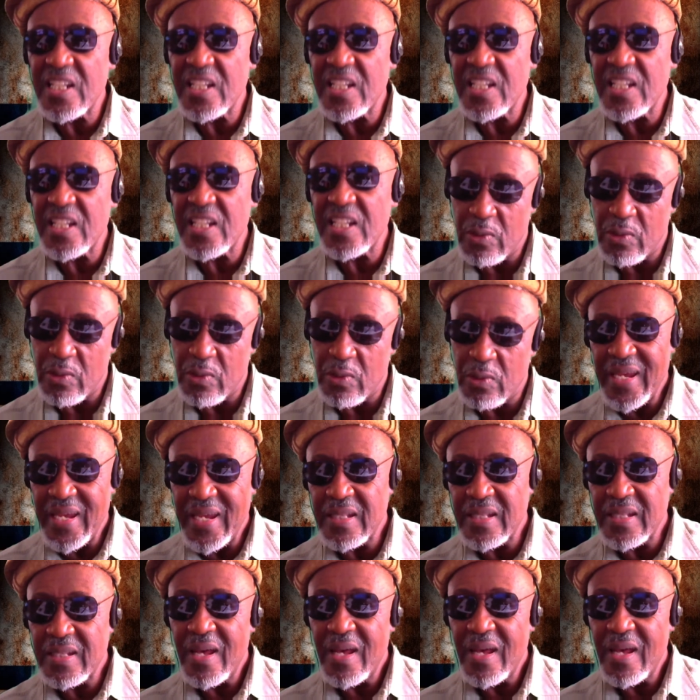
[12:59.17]
in
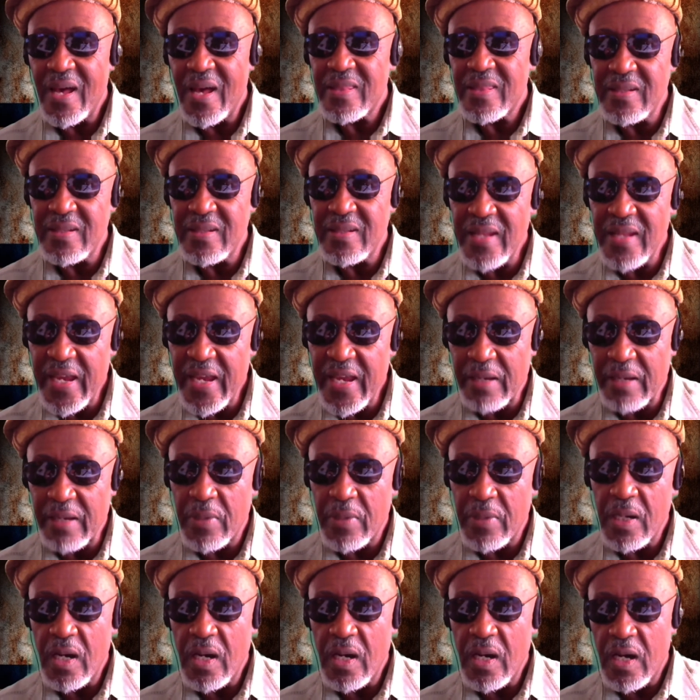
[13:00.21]
the name
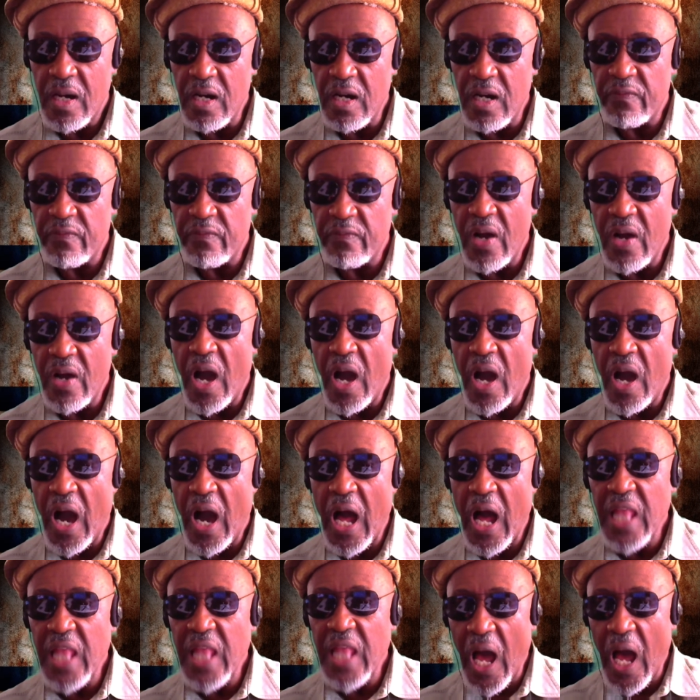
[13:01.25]
of
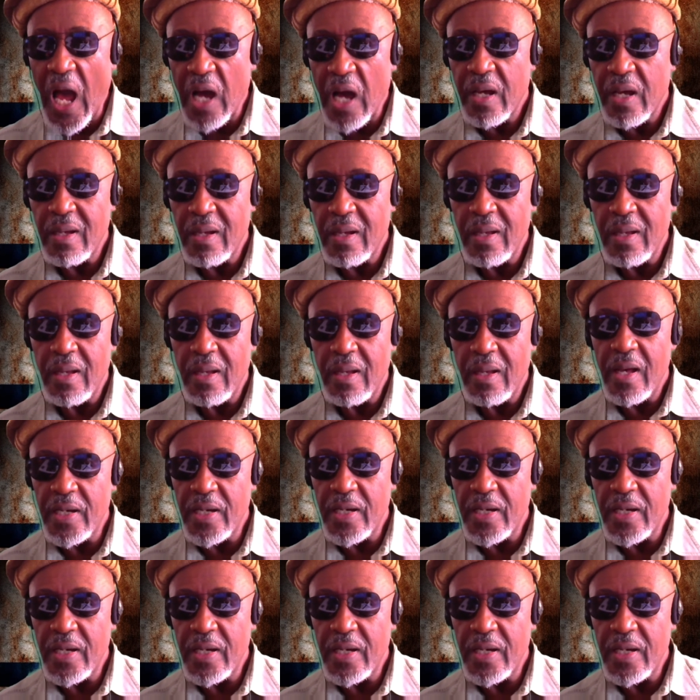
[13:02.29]
Allah, the